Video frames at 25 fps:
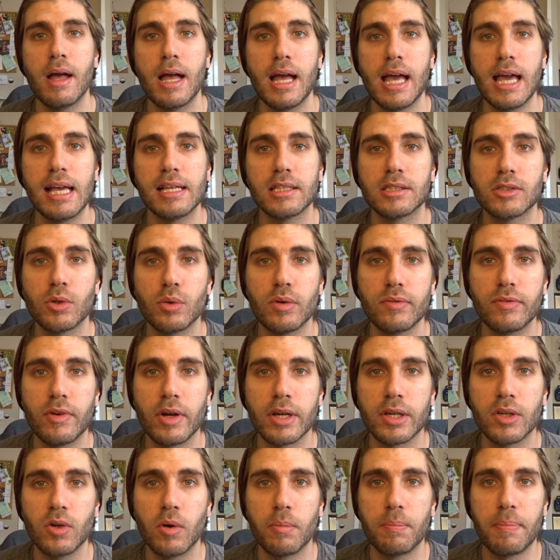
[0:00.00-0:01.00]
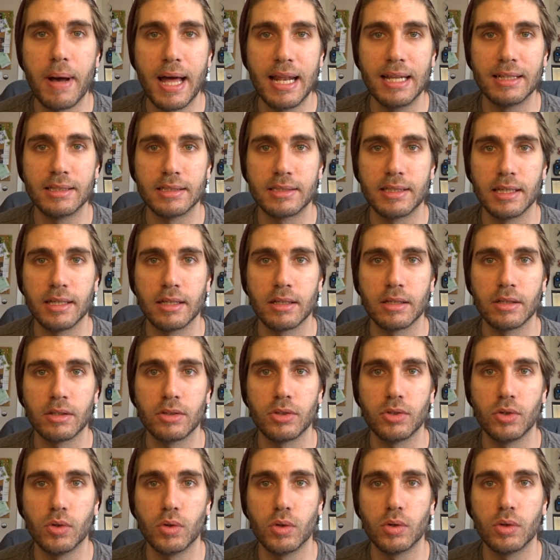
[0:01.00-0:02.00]
it's sort of like you're balancing
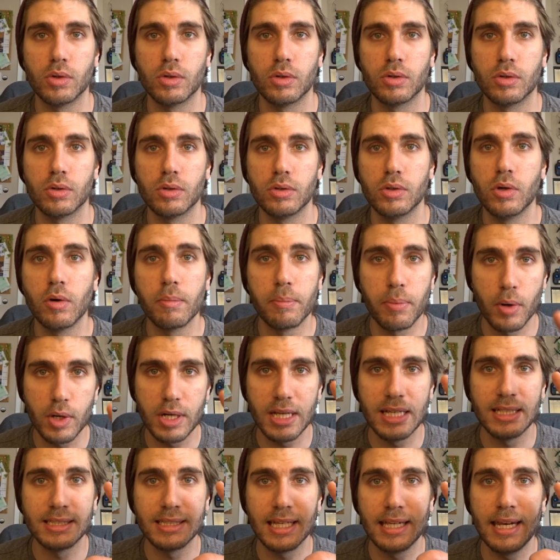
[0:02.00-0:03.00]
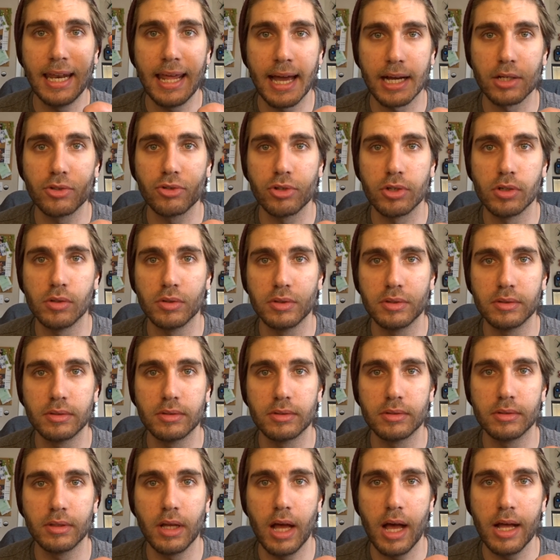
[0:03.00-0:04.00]
your body's electrical
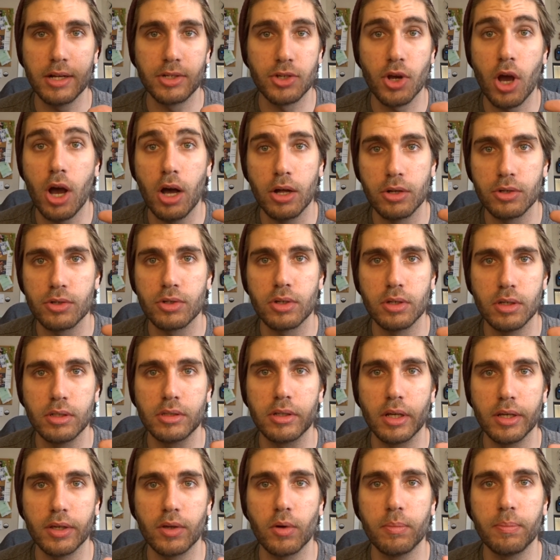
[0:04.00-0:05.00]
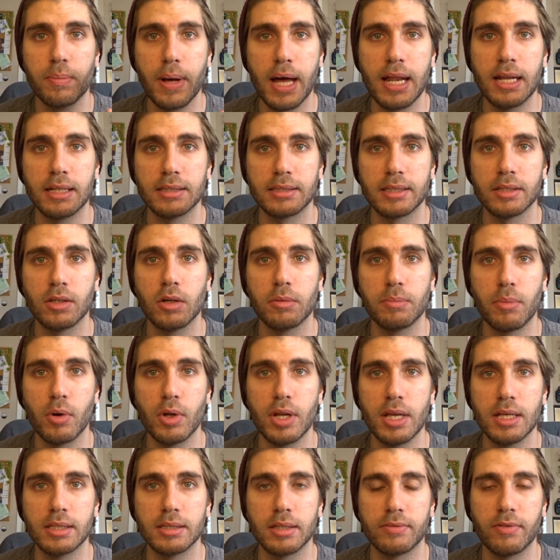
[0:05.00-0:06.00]
charge. It's like you're balancing your
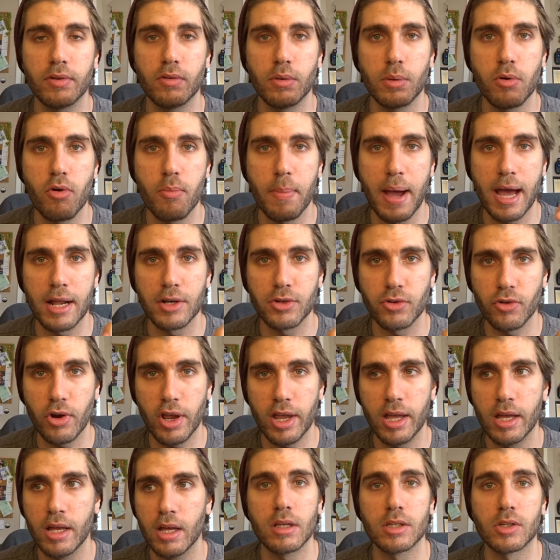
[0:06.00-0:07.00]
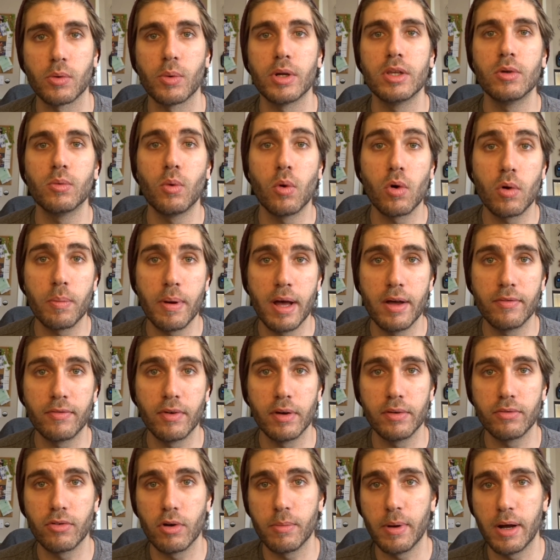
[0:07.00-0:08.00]
body as if it were a battery. So when you walk
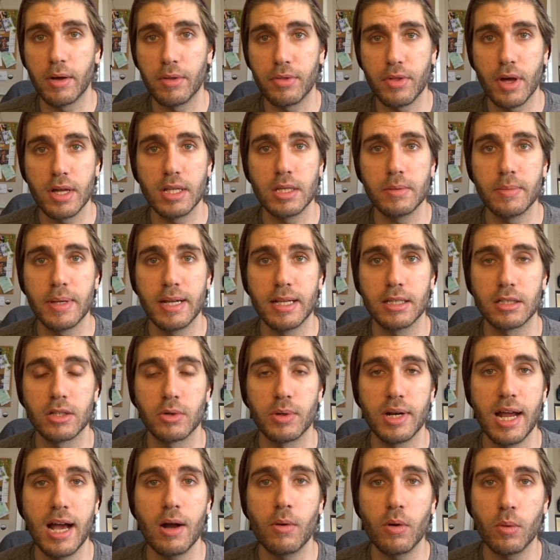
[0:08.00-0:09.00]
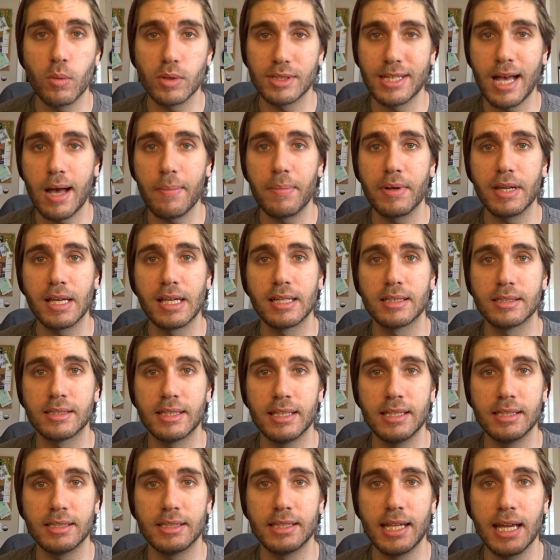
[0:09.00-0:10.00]
barefoot for about 30 minutes to an hour, what's happening is
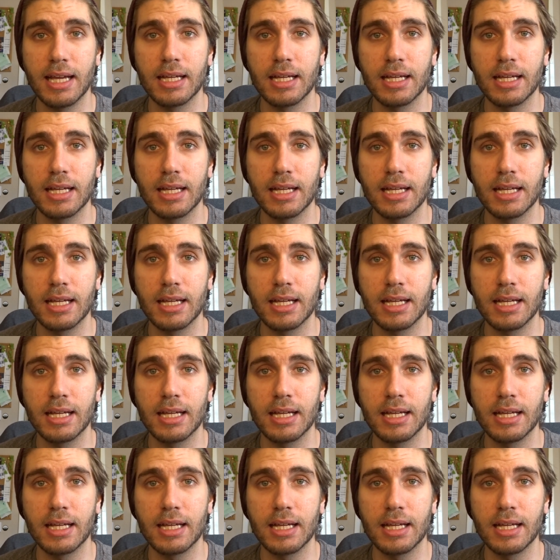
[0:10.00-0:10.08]
these